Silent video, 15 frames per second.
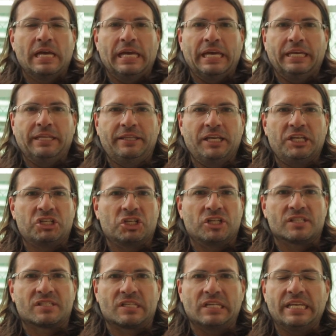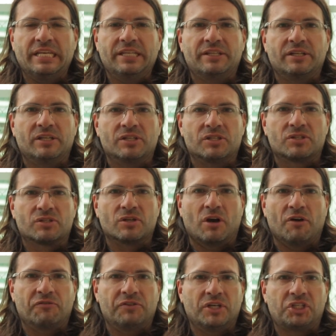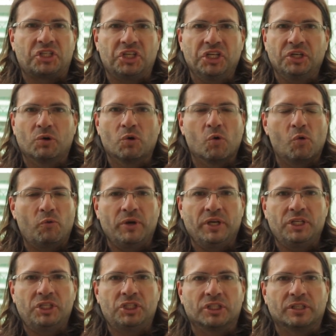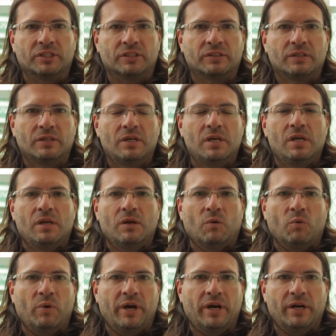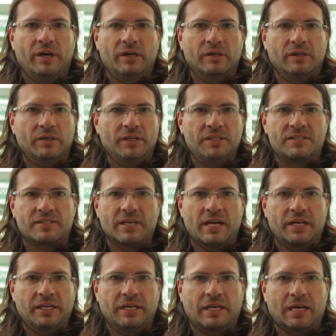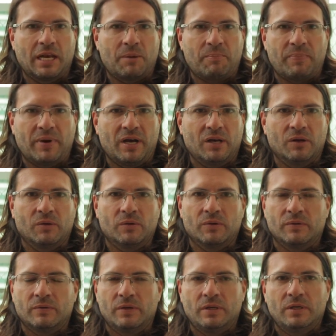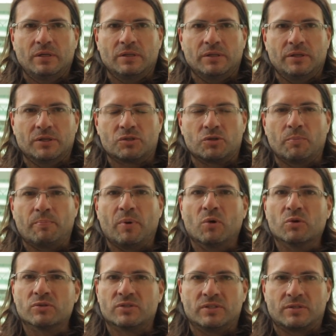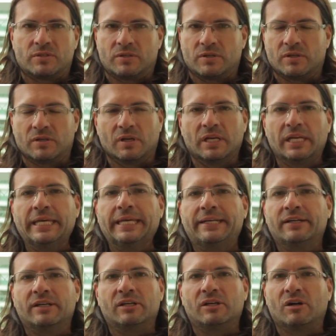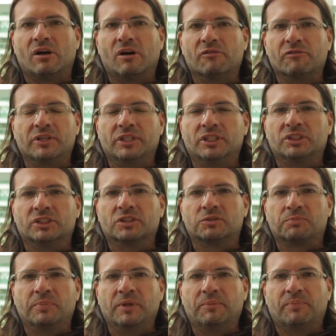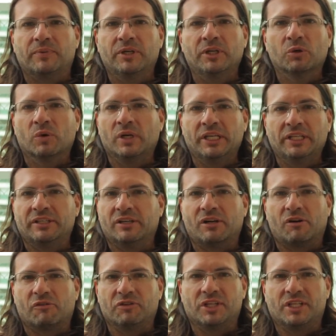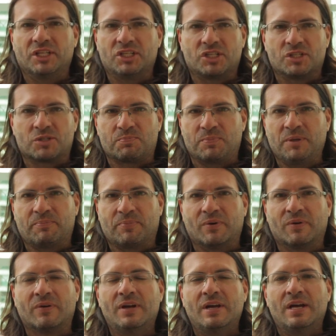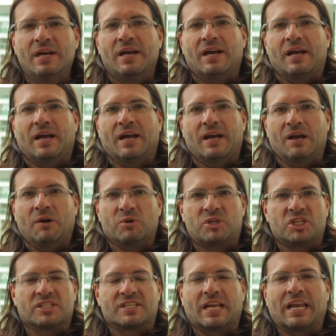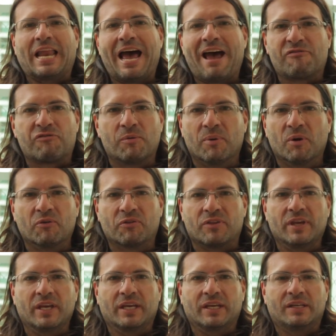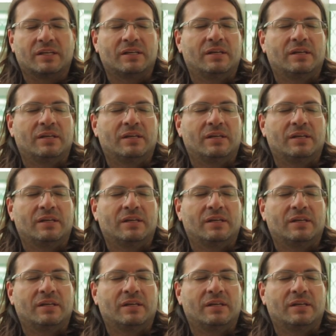indigenous leaders of the Xingu region where Ysani Kalapalo the supposed leader of indigenous people new leader of indigenous people uh, which is a laughable thing